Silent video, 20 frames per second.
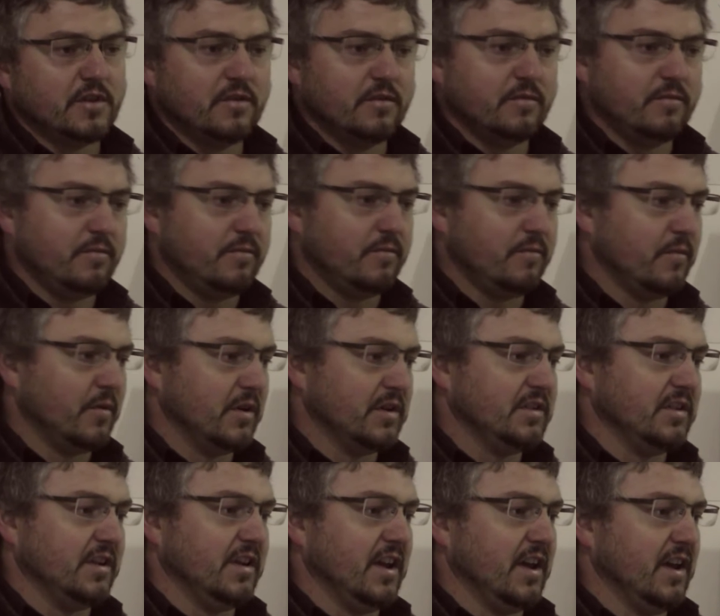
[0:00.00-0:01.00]
So
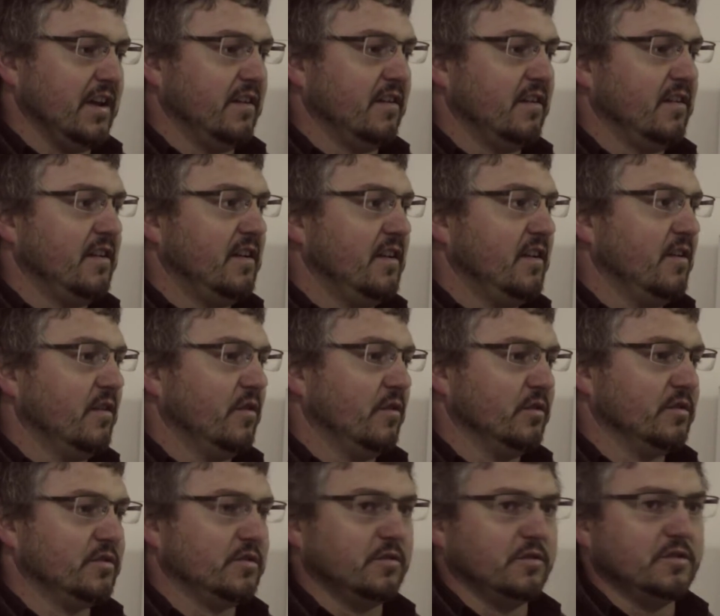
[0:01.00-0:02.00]
once again,
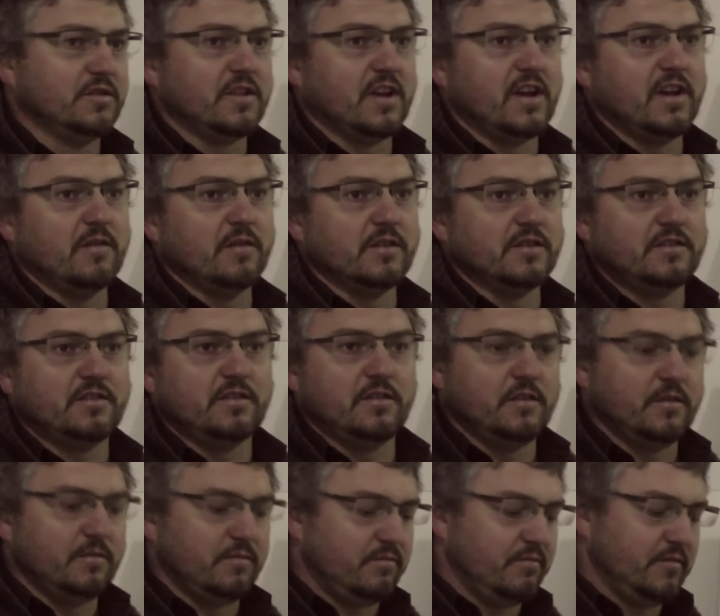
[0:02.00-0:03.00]
old school style is
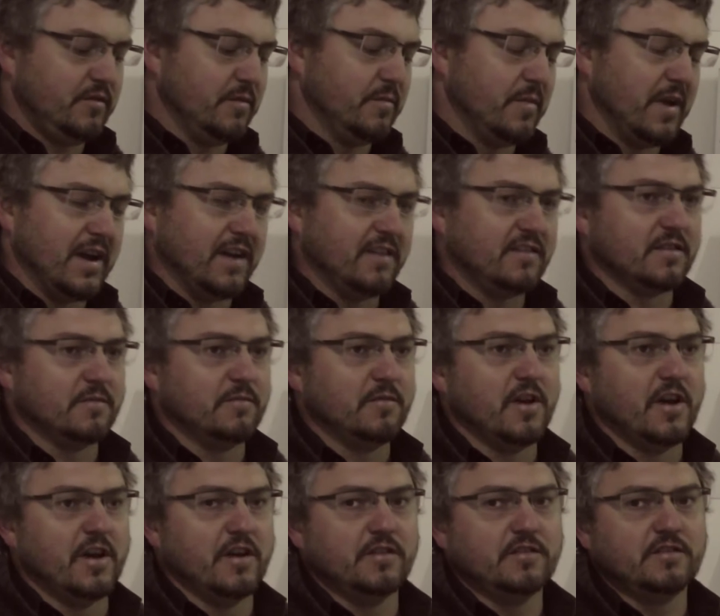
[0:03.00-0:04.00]
to make
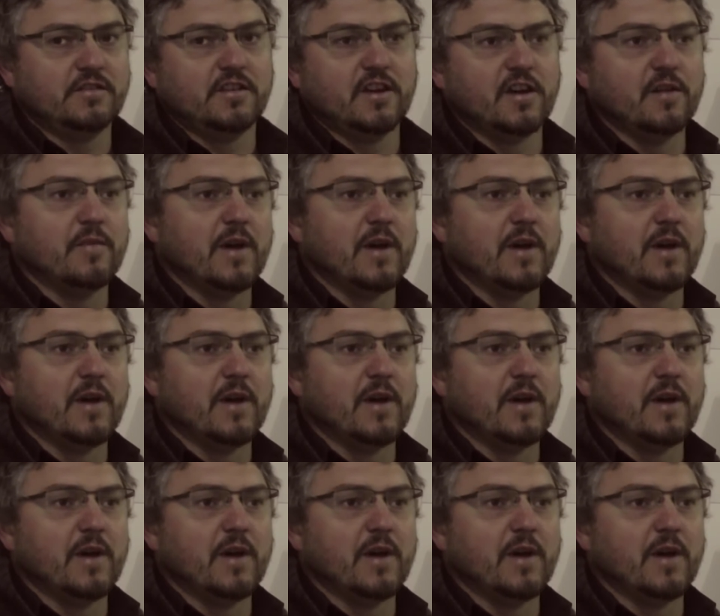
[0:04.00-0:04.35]
some notes,